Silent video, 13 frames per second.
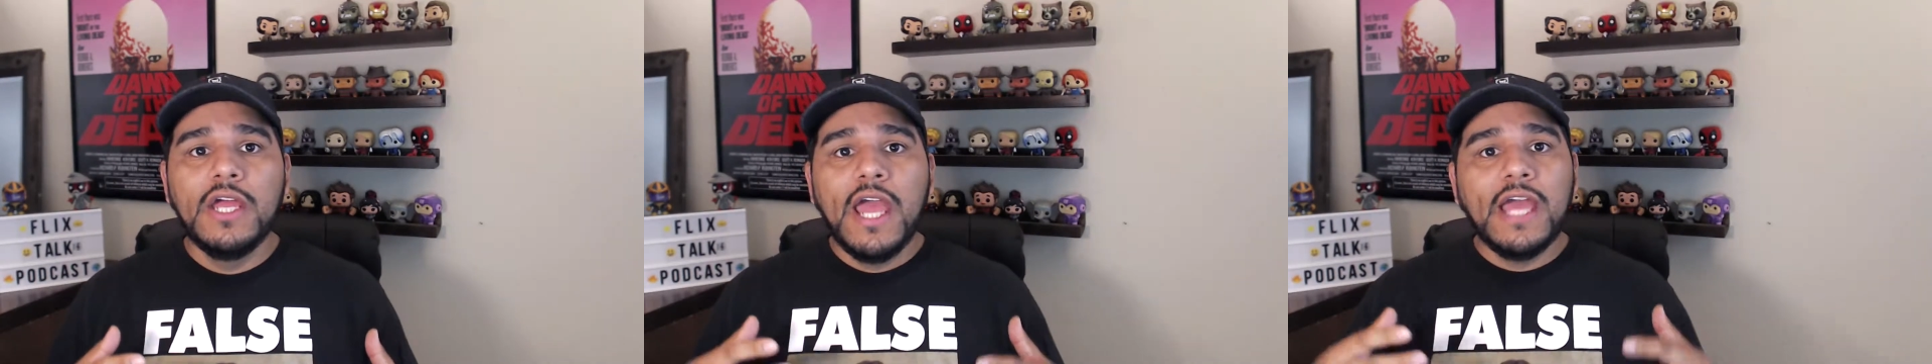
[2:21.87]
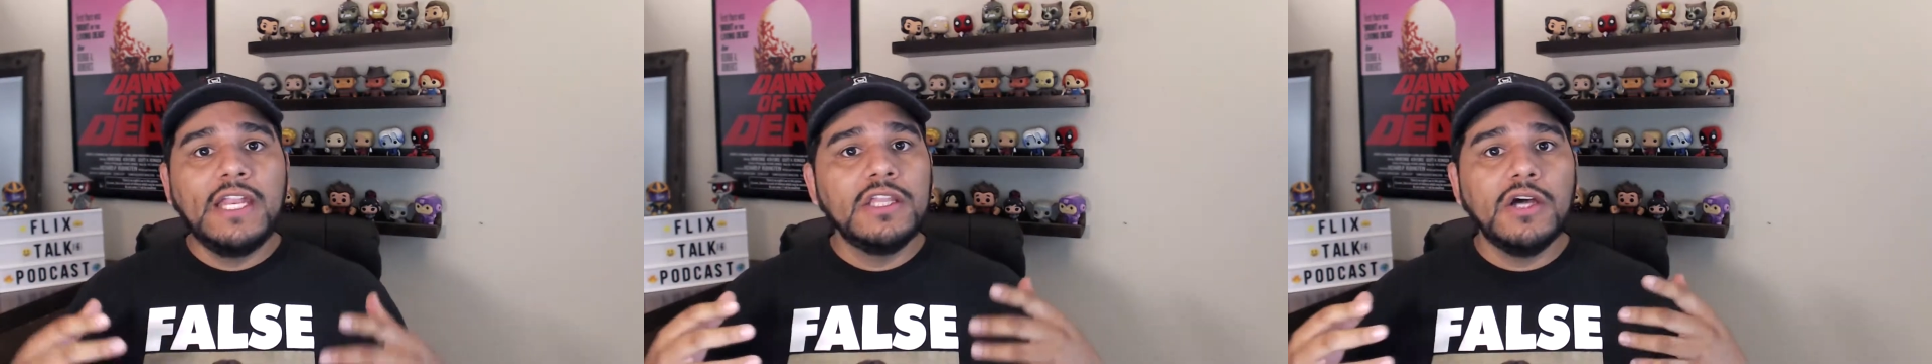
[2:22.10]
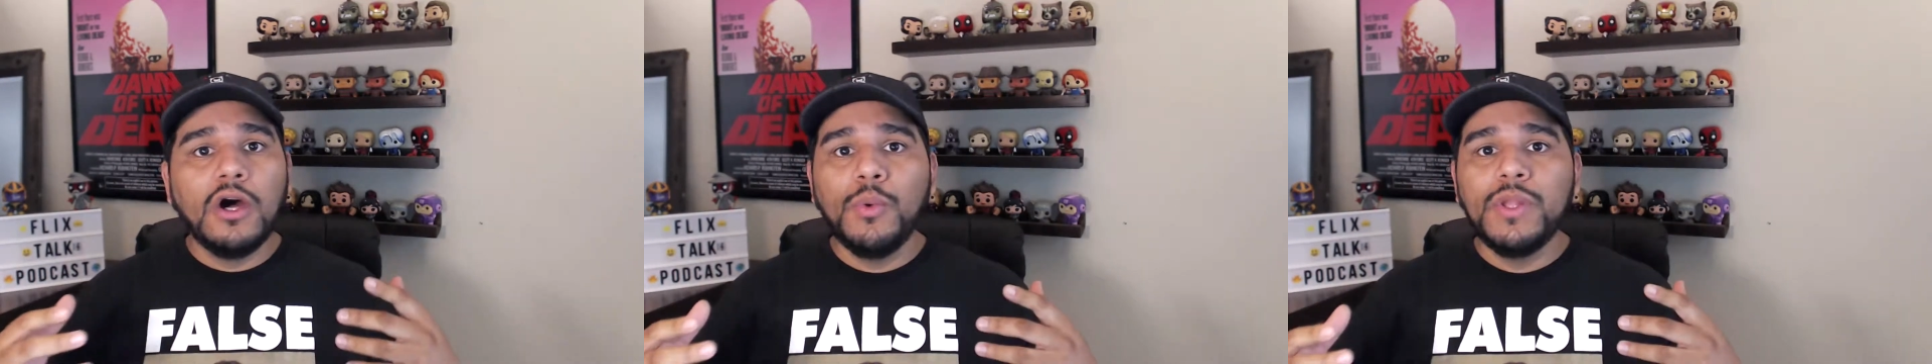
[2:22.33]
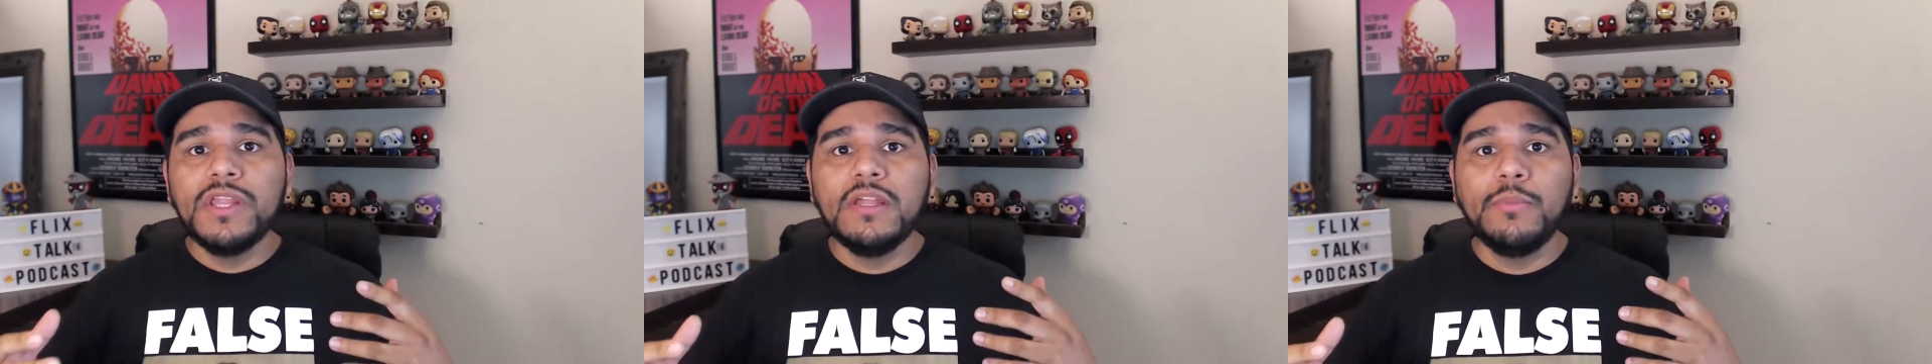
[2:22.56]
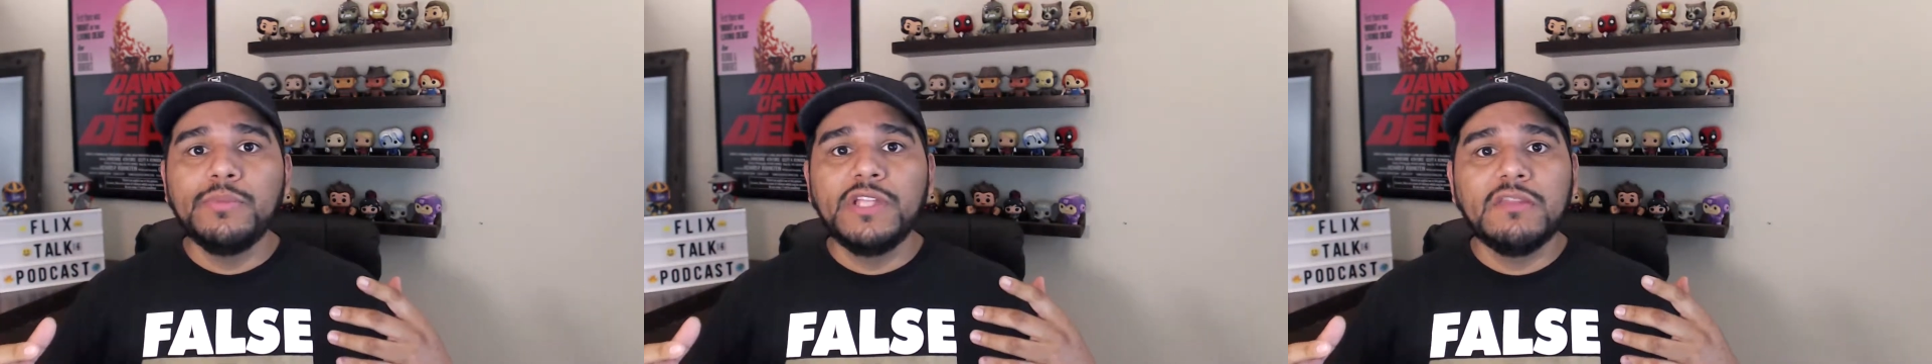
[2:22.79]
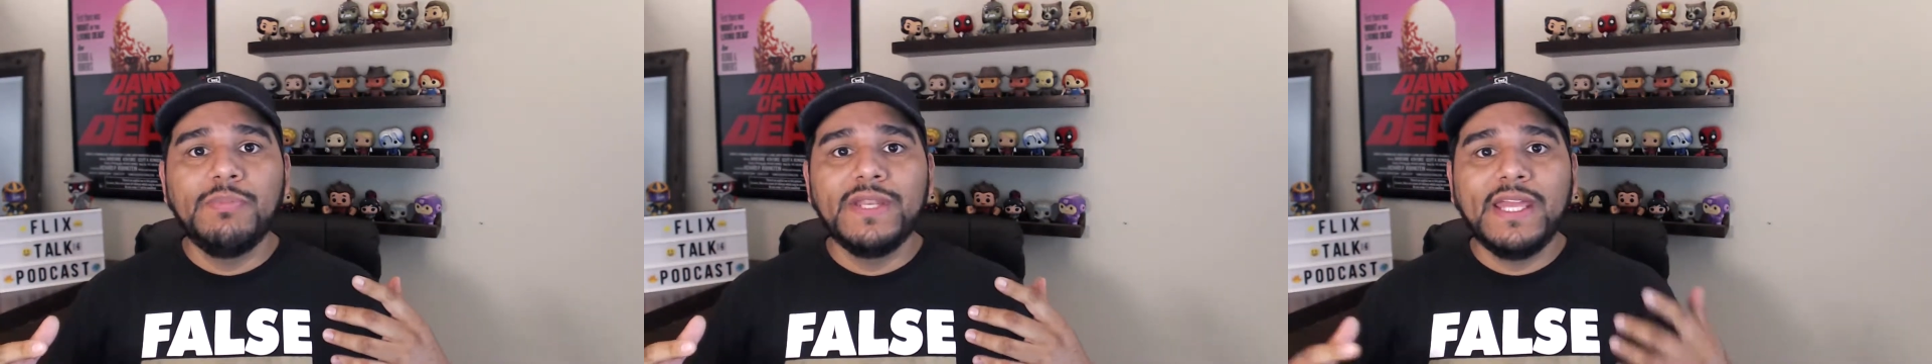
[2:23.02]
and he's always someone
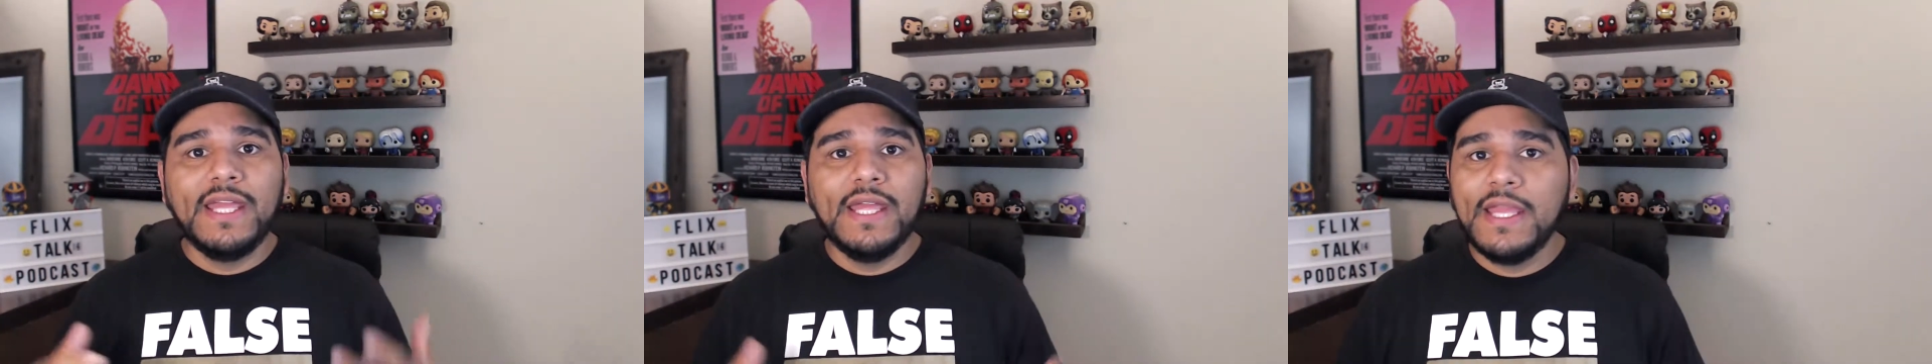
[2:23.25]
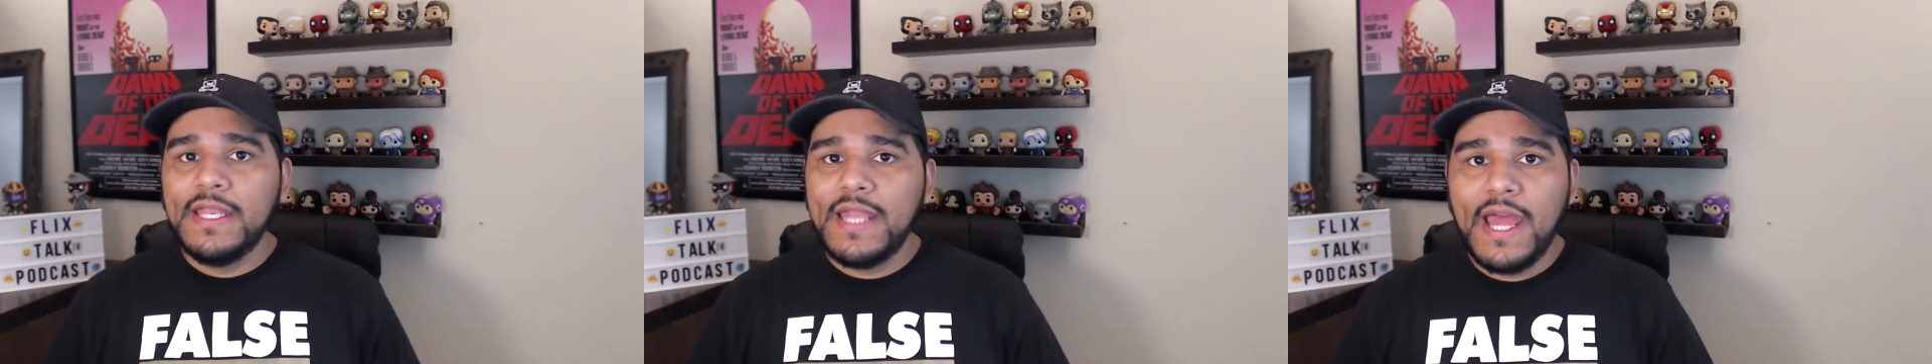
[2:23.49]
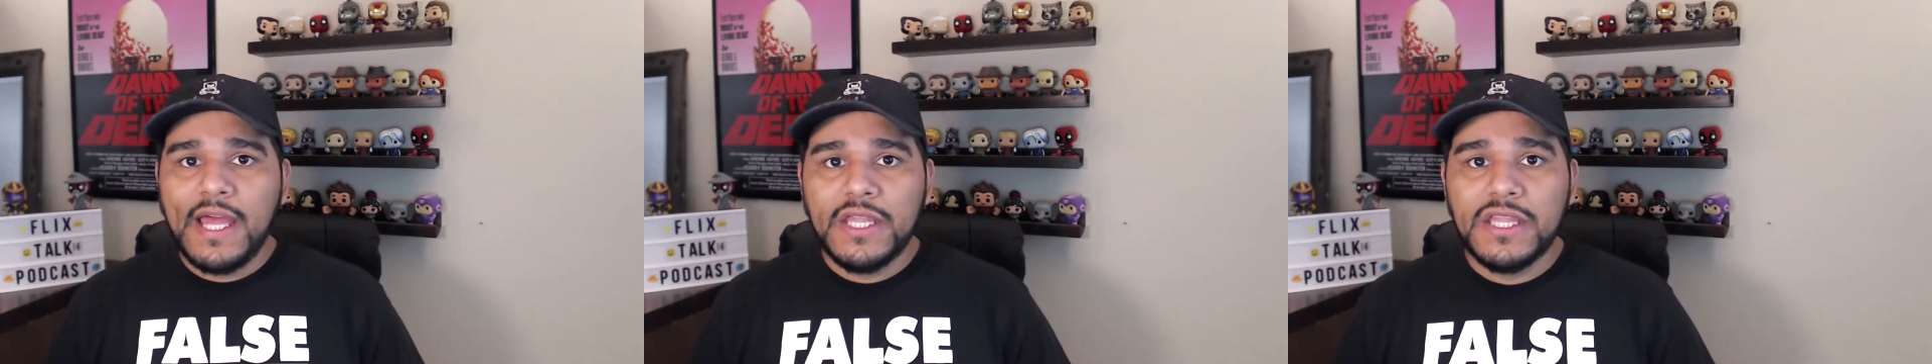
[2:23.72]
that's been kicking ass